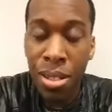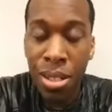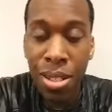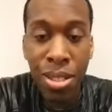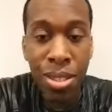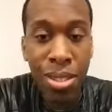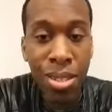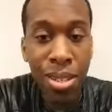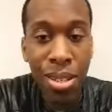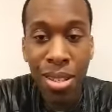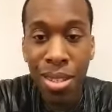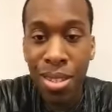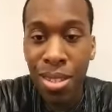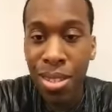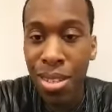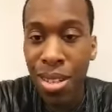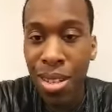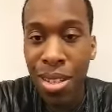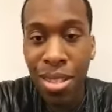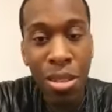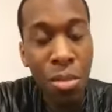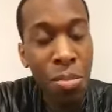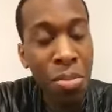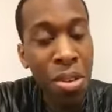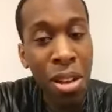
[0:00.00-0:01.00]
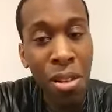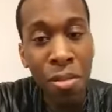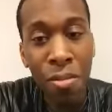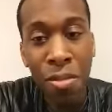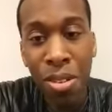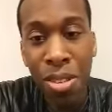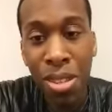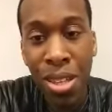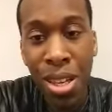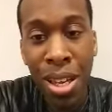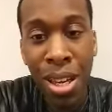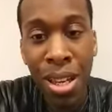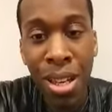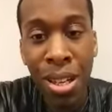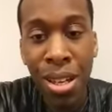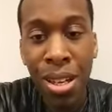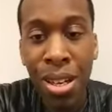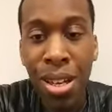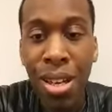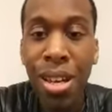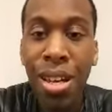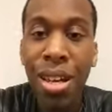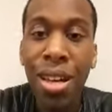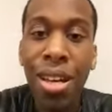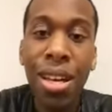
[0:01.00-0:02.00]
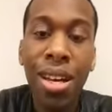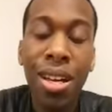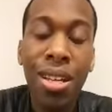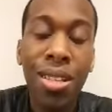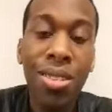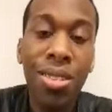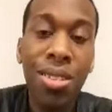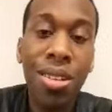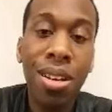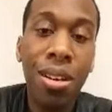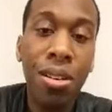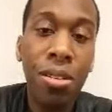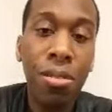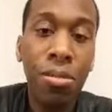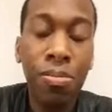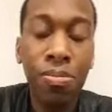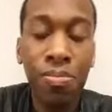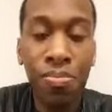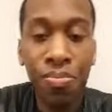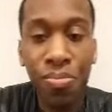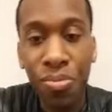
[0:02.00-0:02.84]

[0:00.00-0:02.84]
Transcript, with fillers: it's it's it's a beautiful thing. And so